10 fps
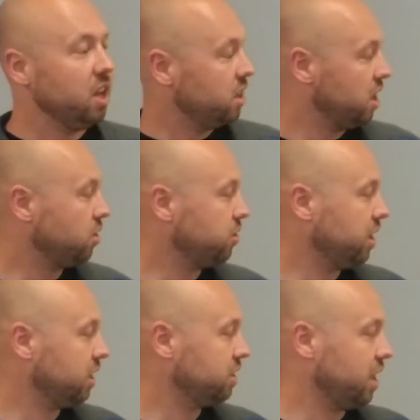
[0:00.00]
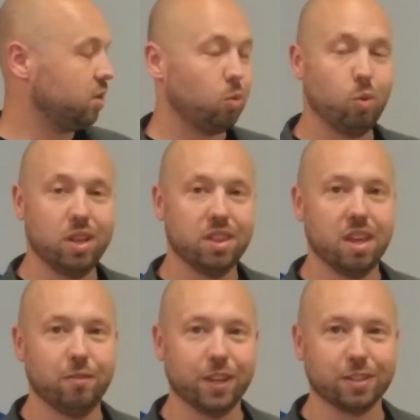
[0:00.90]
The other thing is that when the hip
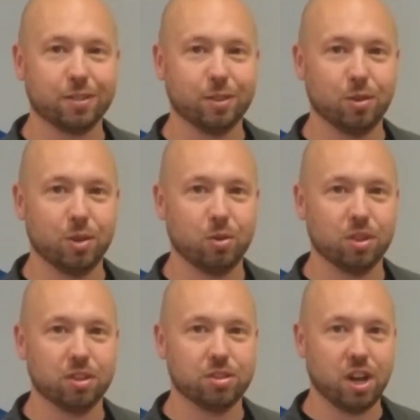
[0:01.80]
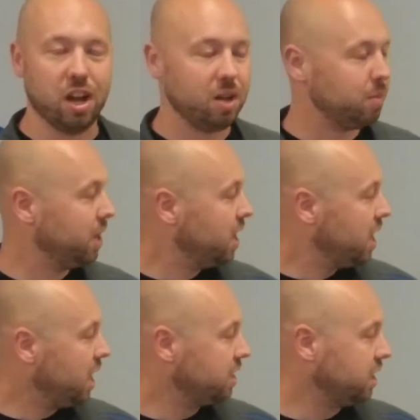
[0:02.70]
flexors are doing their job,
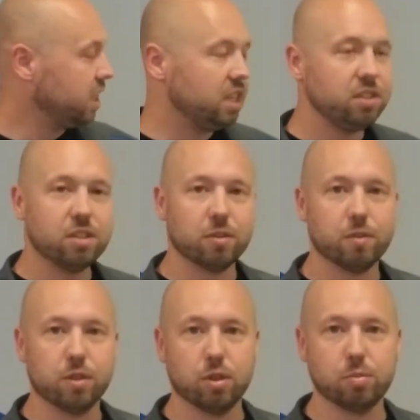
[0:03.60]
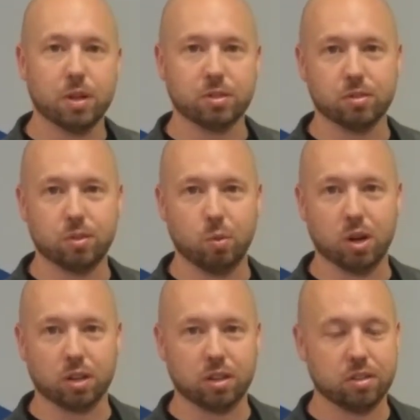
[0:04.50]
it's easier for those muscles to
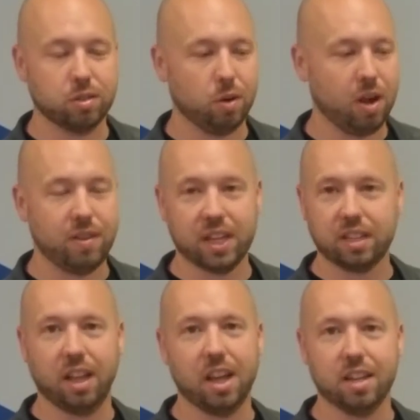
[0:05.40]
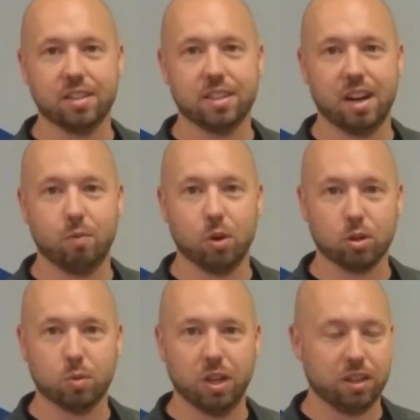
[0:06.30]
work. So I've had clients that I've worked
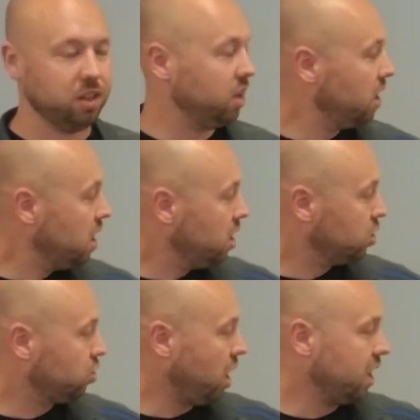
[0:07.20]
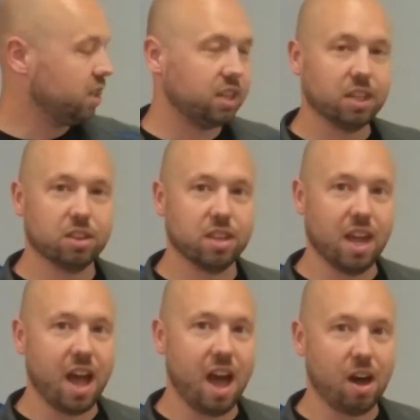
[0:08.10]
with trying to get the
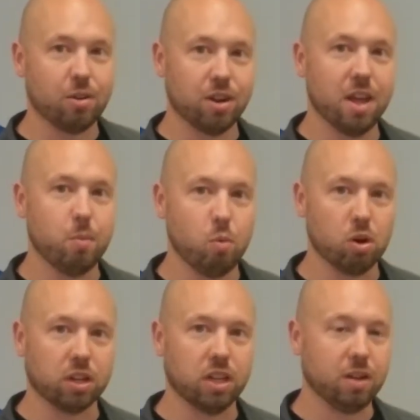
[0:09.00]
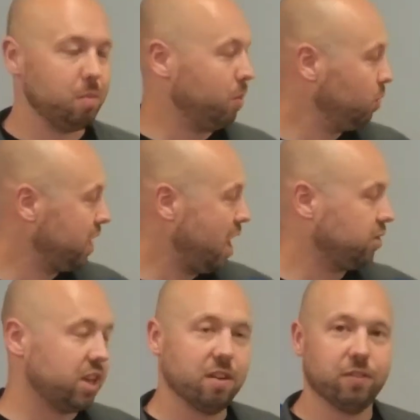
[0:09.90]
outer hip working, but without the
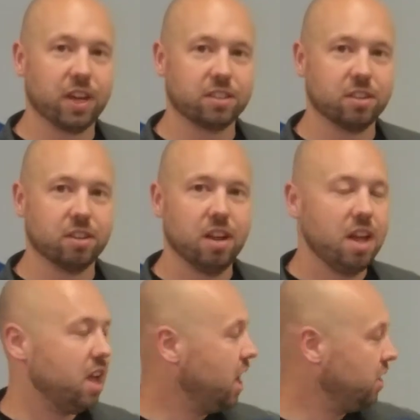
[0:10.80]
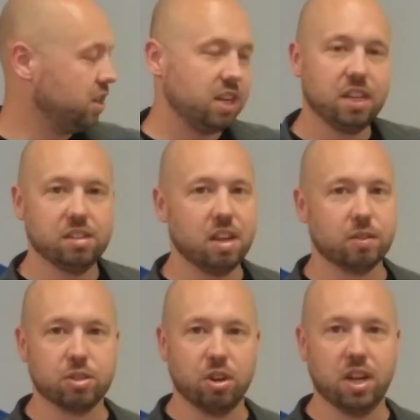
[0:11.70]
hip flexor, and the knees never
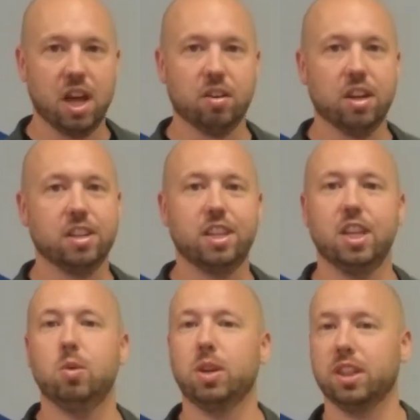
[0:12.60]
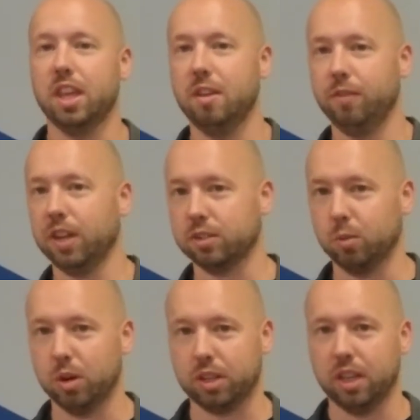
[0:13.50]
straighten out until we get the hip flexor
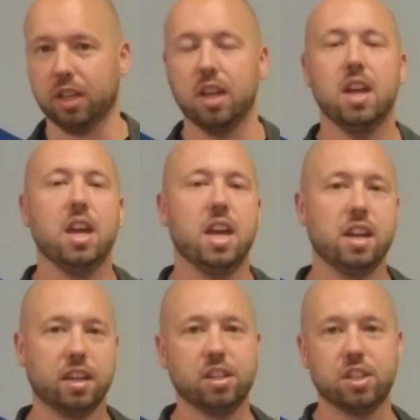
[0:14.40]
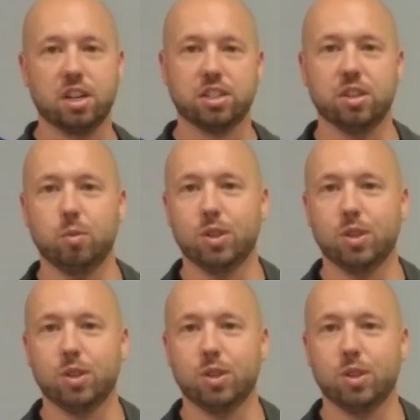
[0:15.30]
working in conjunction with